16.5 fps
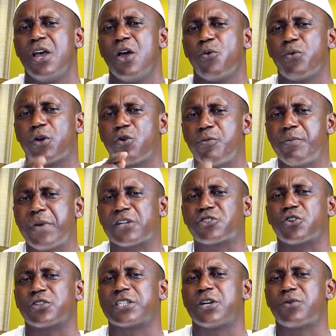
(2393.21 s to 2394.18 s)
We go make
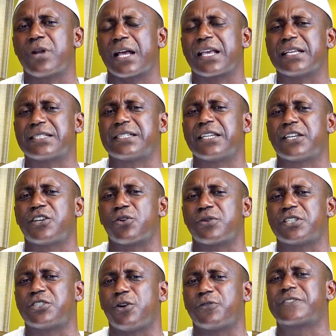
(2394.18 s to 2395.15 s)
sure say una get
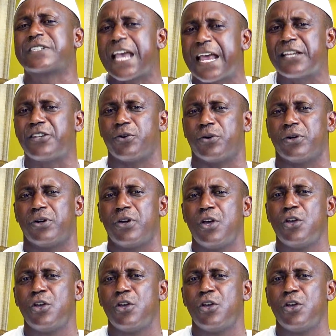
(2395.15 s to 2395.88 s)
security of tenure